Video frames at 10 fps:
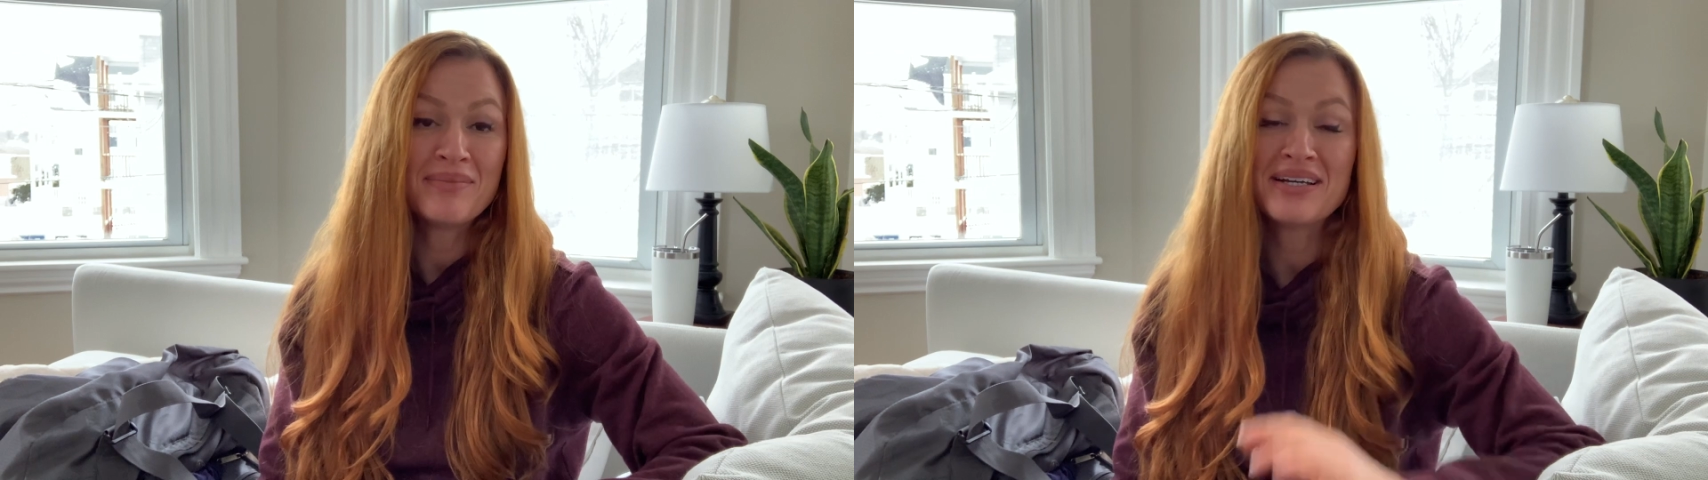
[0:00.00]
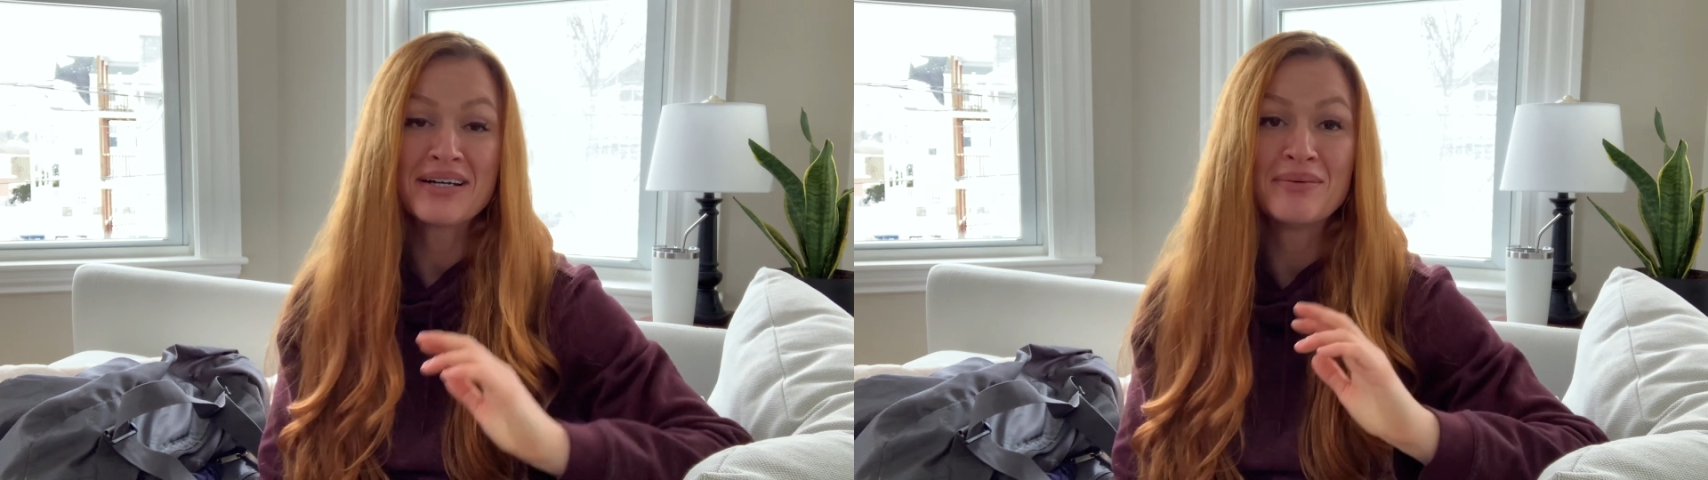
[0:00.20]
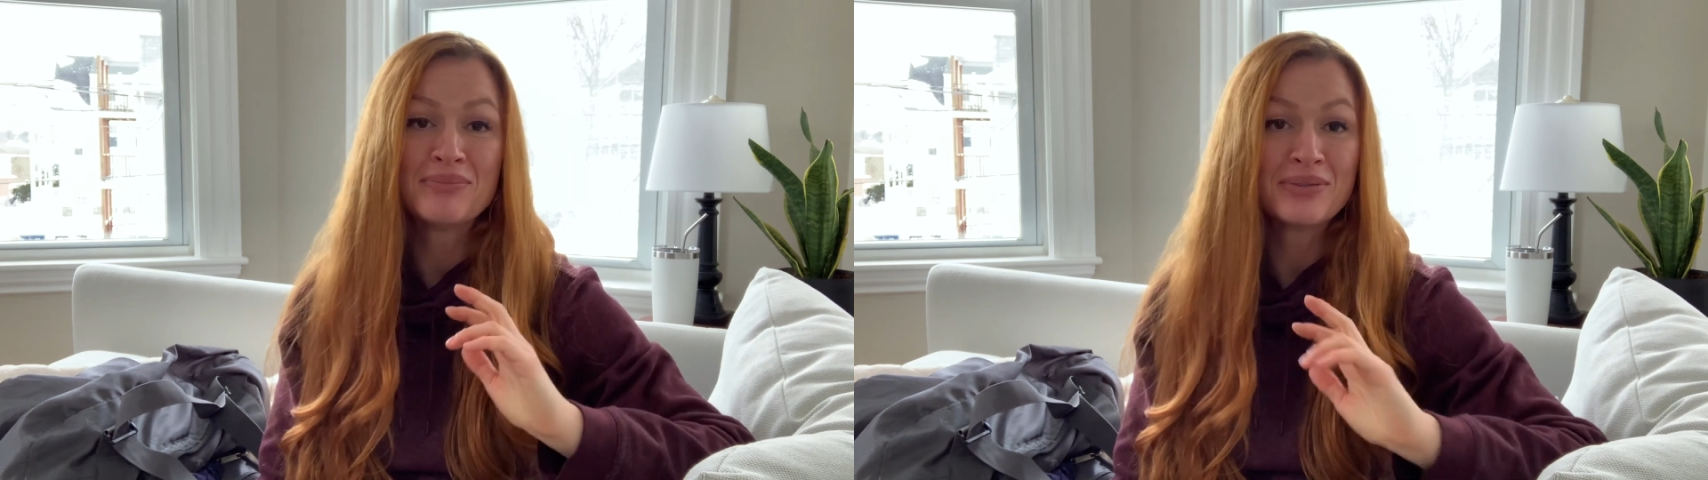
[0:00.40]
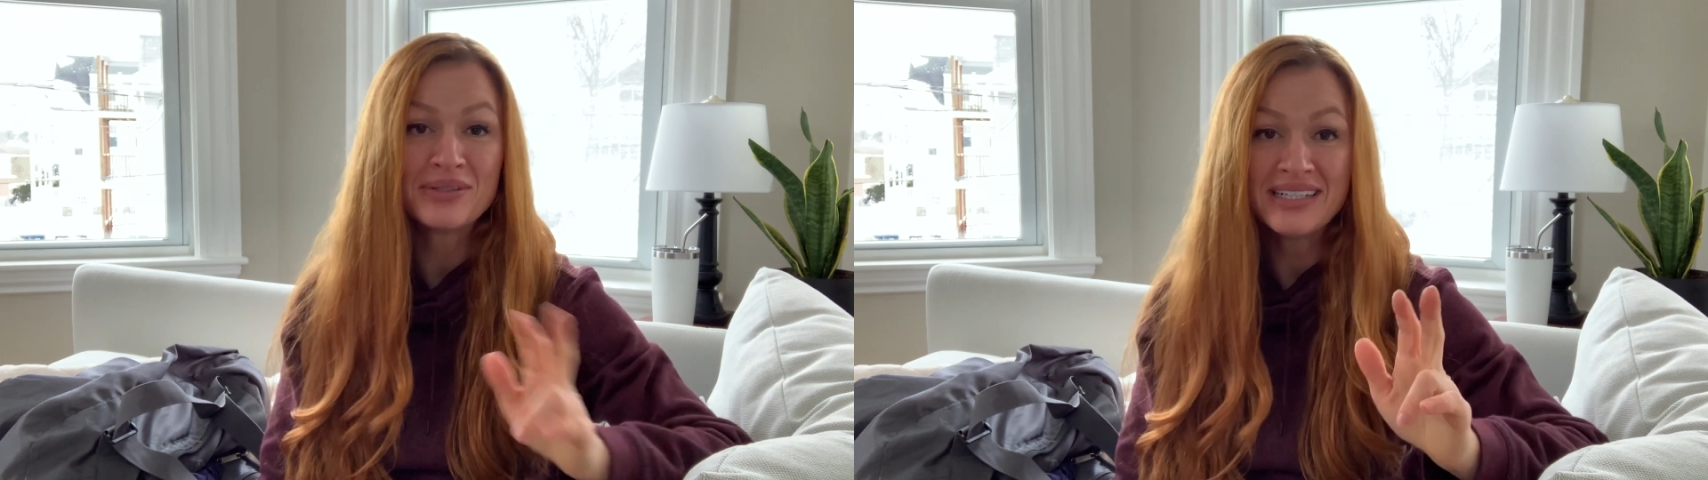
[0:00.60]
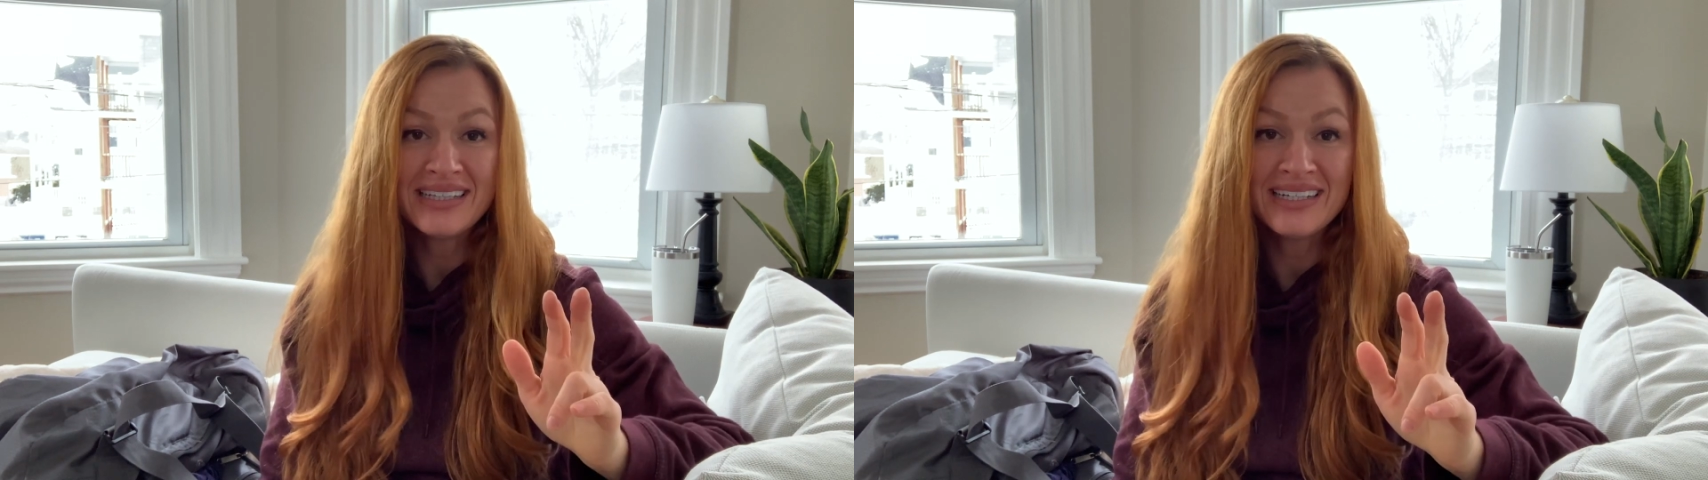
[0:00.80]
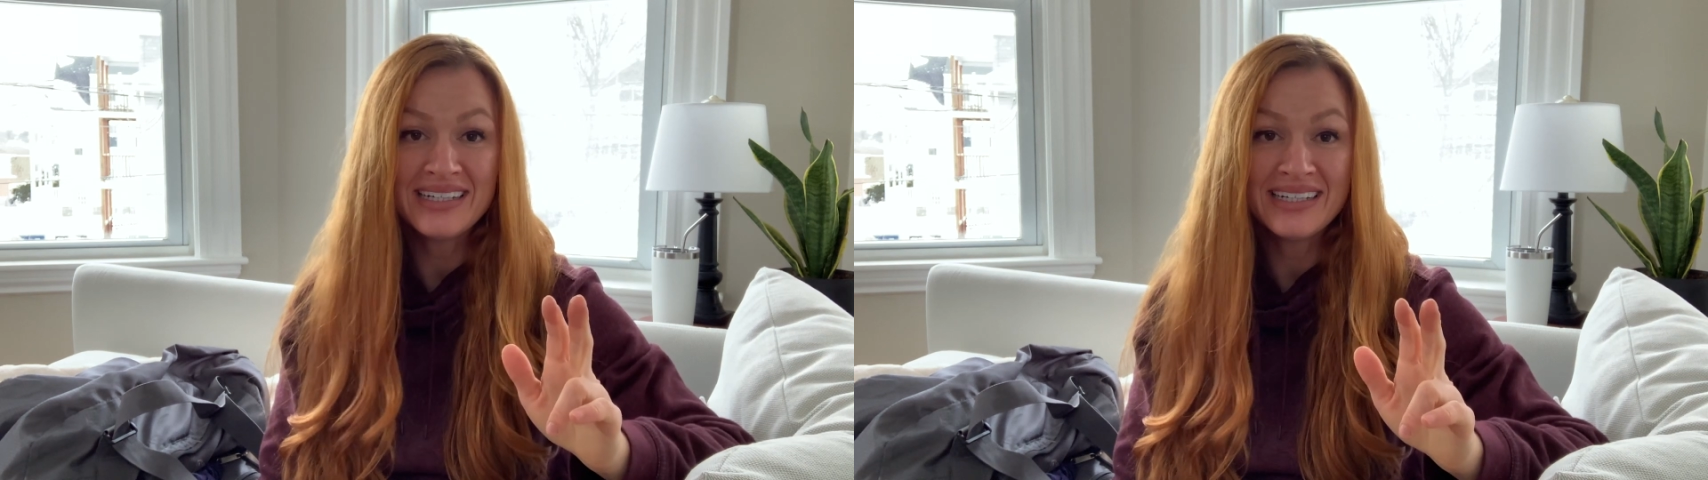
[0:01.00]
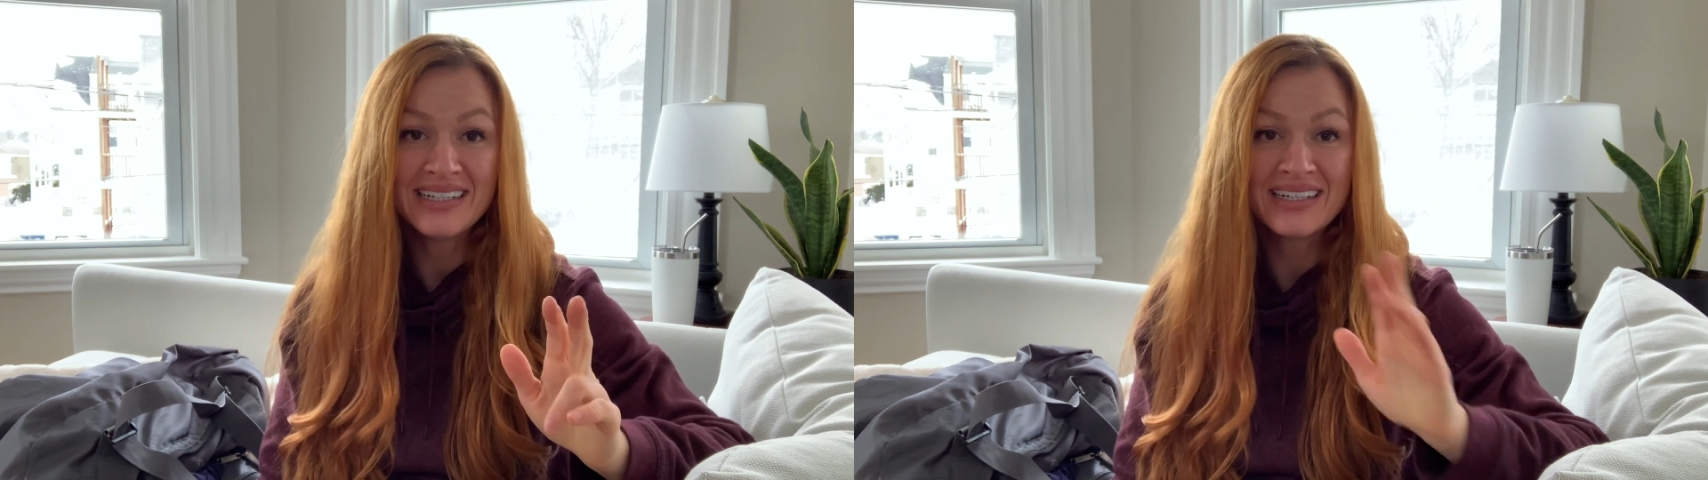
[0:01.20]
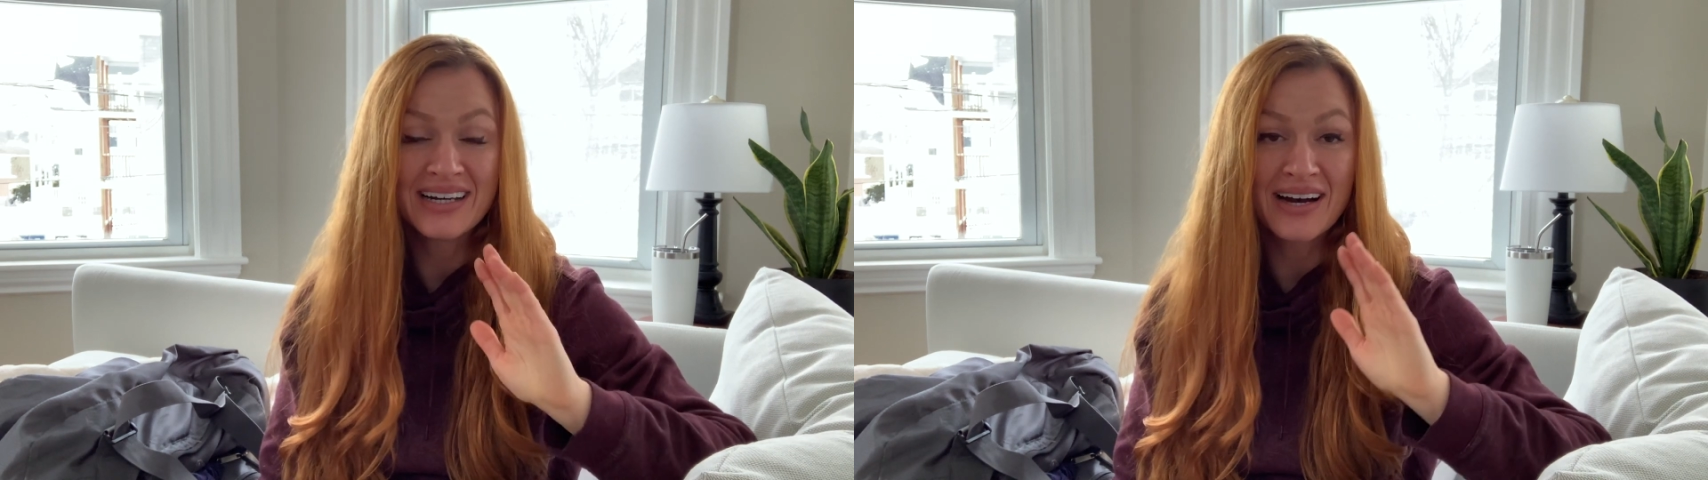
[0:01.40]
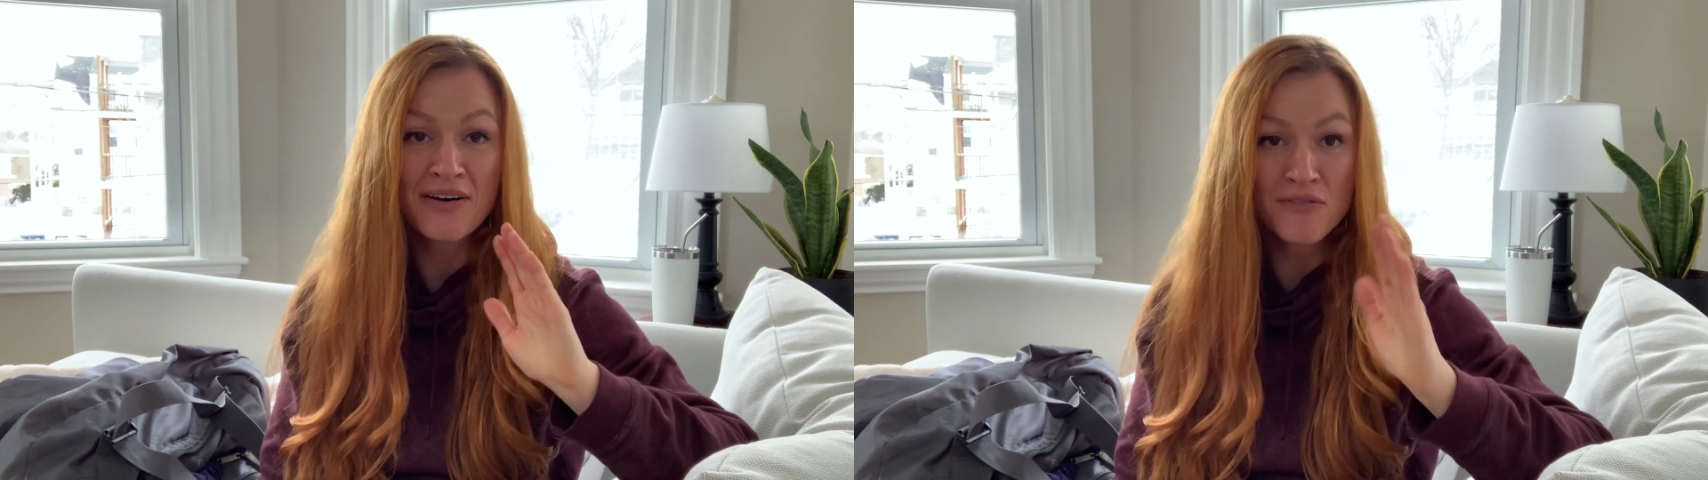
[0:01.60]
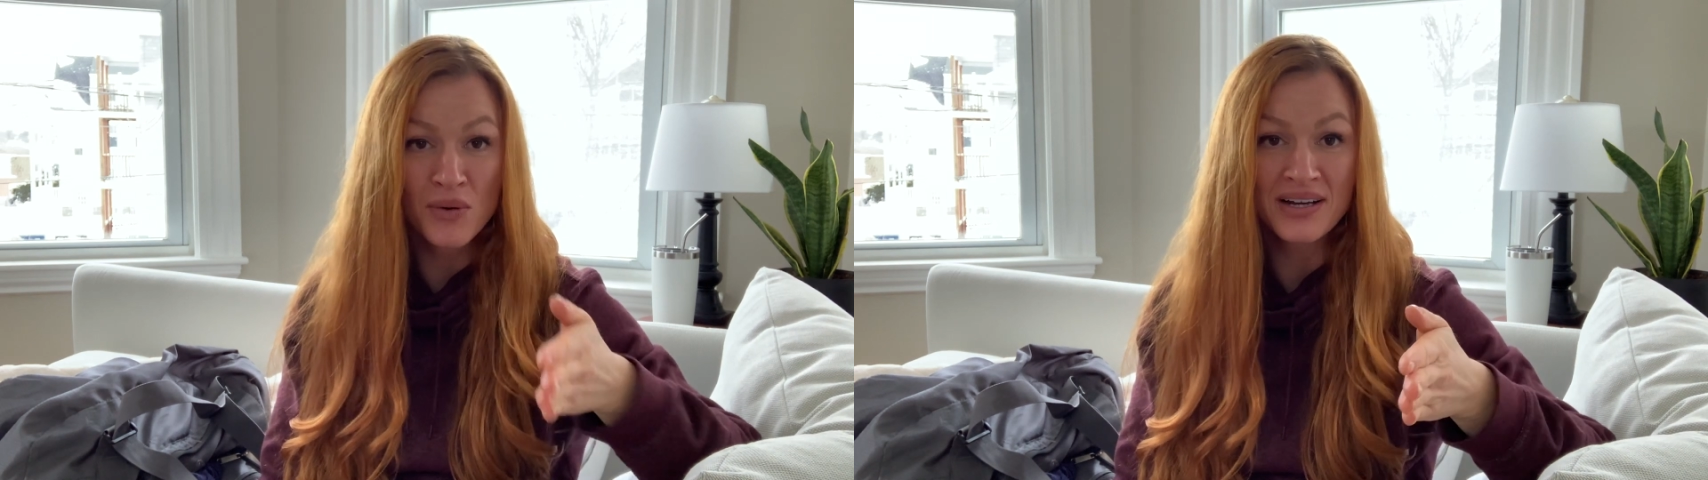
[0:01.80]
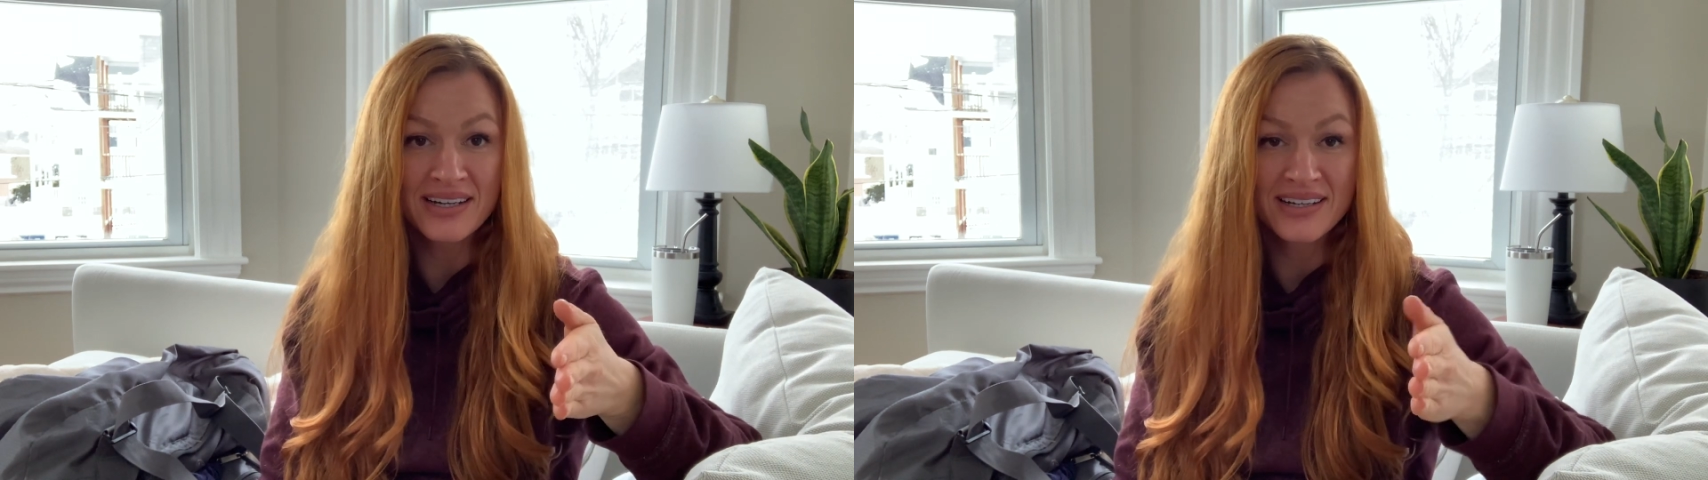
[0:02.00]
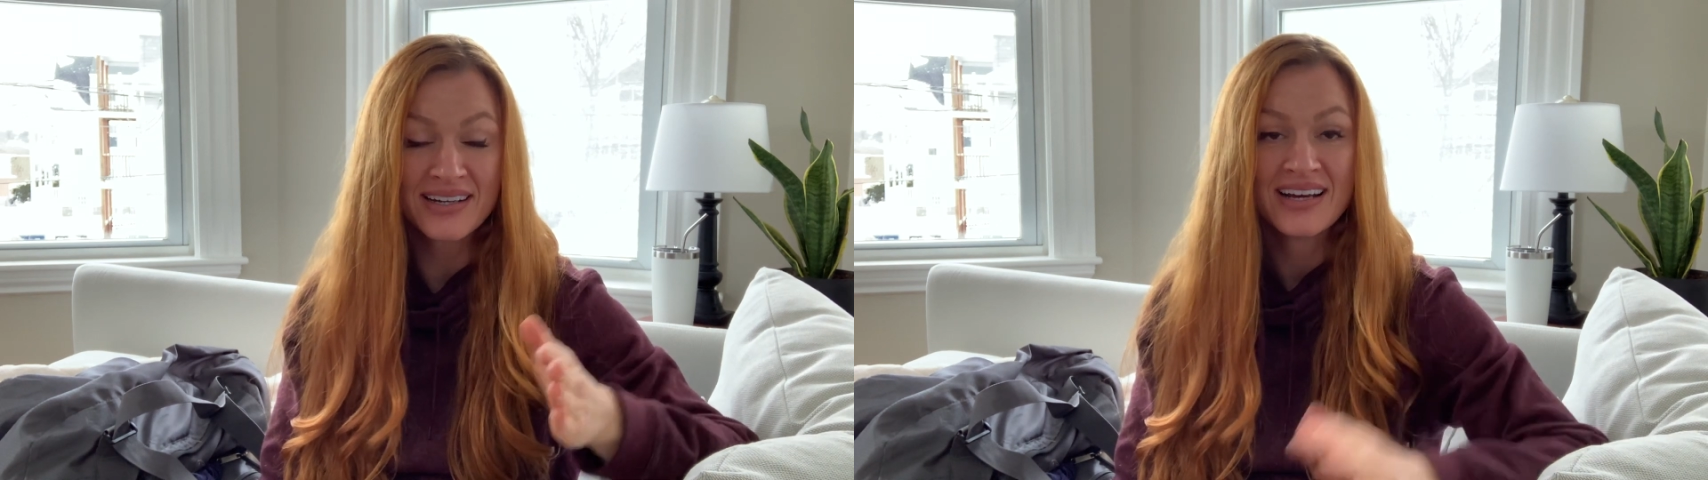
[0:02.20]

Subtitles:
completely avoided.